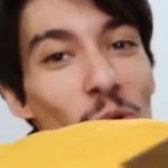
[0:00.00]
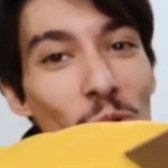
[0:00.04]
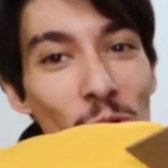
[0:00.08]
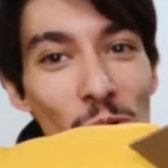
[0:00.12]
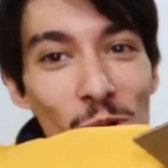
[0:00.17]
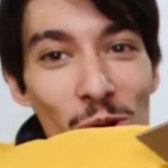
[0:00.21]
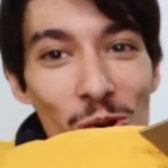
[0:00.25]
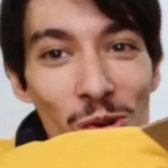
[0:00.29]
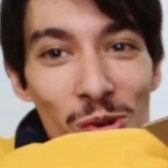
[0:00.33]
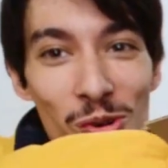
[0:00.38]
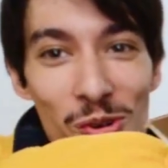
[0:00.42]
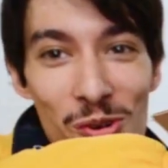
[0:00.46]

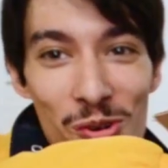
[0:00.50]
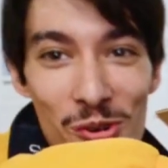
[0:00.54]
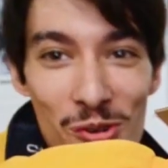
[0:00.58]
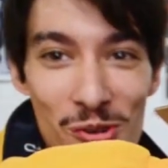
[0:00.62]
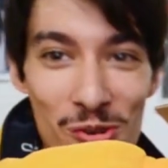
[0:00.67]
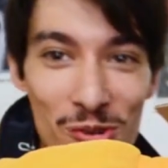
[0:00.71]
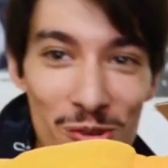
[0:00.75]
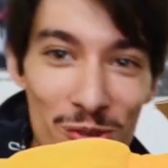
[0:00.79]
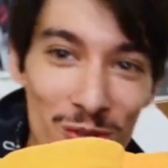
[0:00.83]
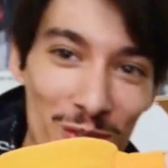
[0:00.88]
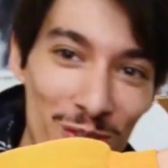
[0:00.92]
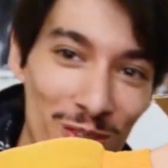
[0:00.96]

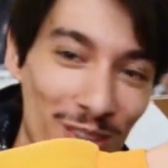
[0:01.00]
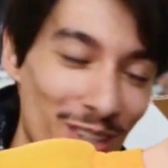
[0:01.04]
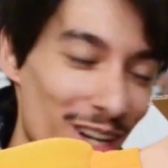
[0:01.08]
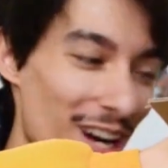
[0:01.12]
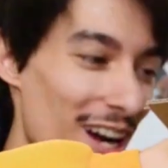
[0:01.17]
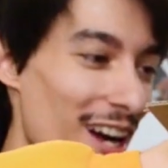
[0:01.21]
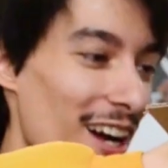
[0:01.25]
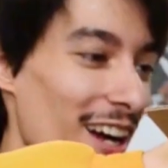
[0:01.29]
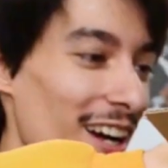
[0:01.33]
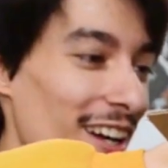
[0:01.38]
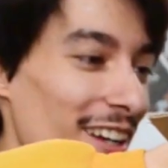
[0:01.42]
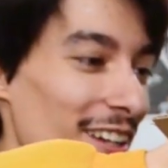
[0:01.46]
Woo!
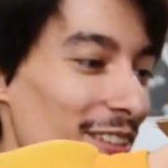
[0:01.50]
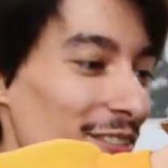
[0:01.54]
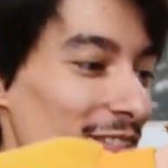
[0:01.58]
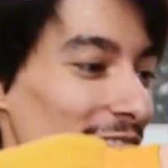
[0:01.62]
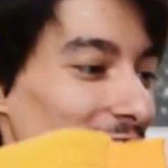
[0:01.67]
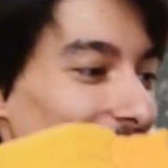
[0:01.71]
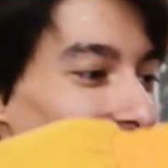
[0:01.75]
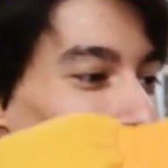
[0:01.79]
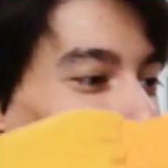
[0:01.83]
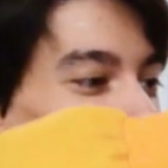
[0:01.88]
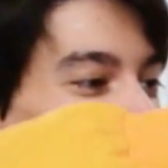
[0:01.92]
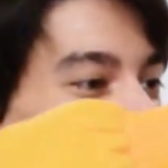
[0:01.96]
I have
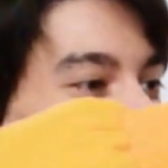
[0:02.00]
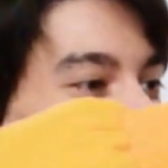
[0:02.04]
not